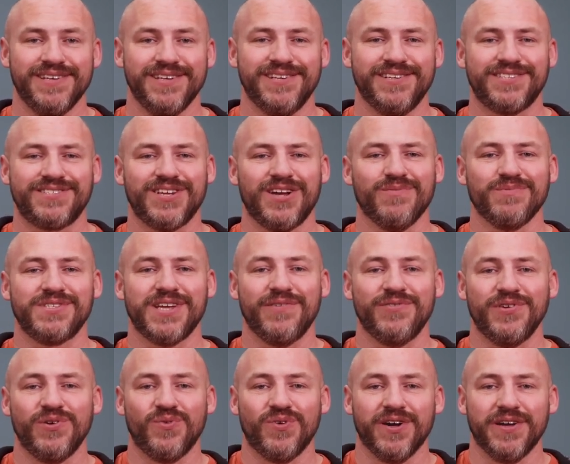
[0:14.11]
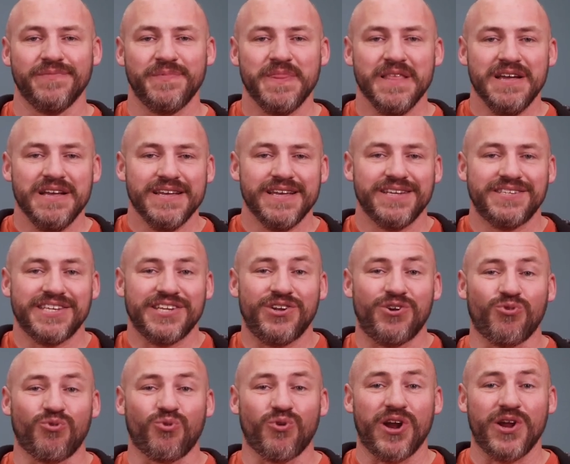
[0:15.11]
In Psalm 71, it's a
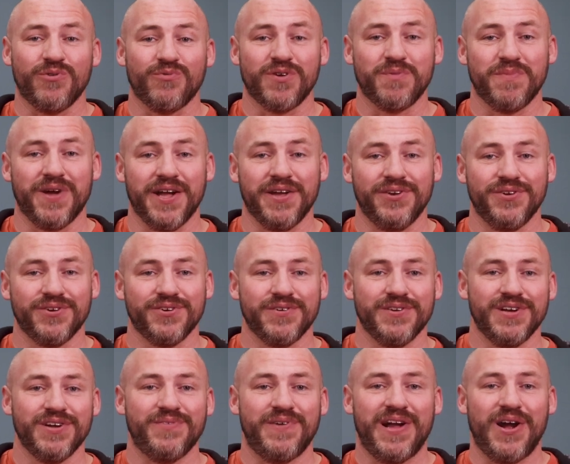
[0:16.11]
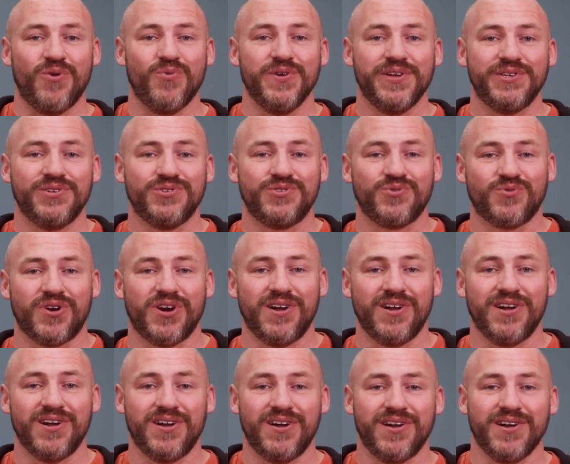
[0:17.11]
great reminder of how we can
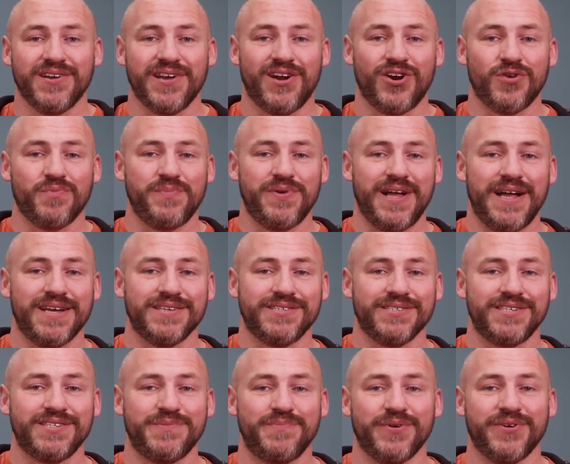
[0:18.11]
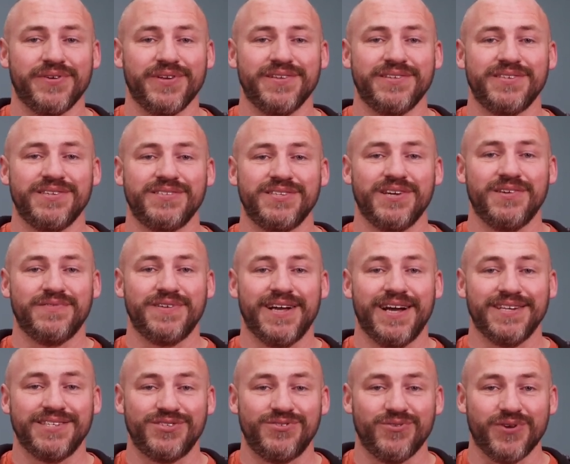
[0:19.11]
draw on our past experiences of
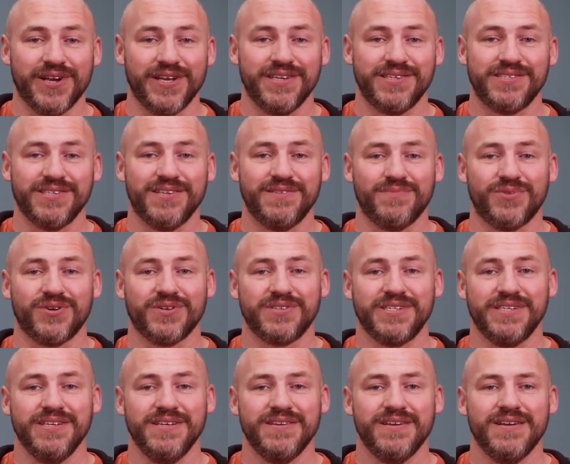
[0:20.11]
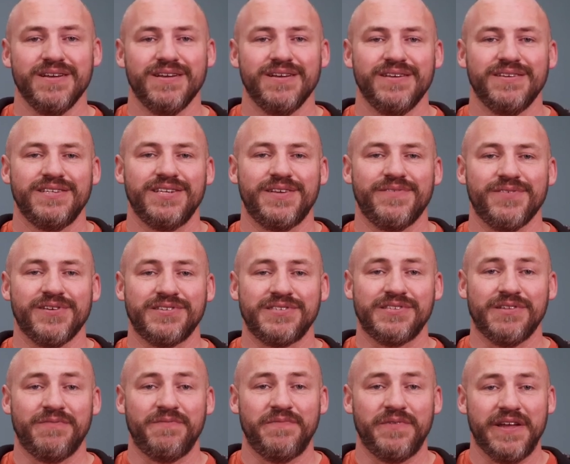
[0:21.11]
God's grace and mercy to give us
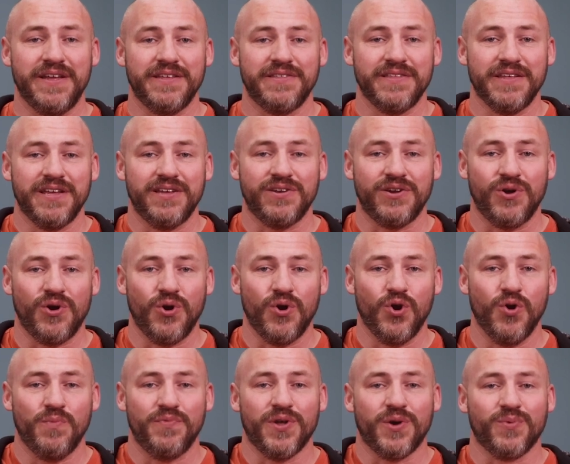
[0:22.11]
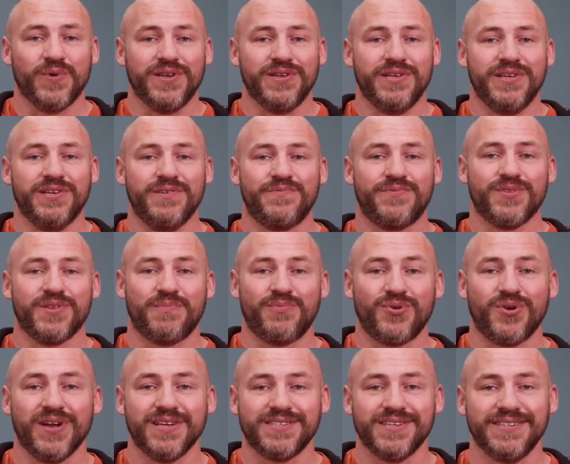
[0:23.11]
the faith and hope that we need for the
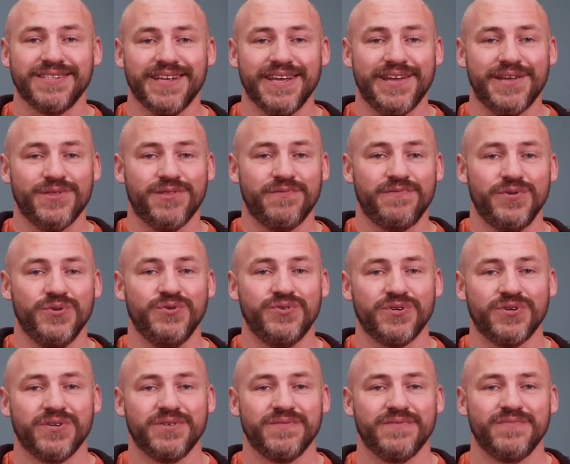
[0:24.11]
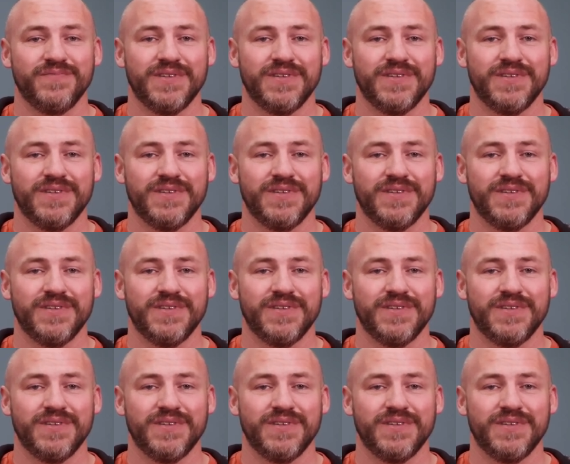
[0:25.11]
present and the future.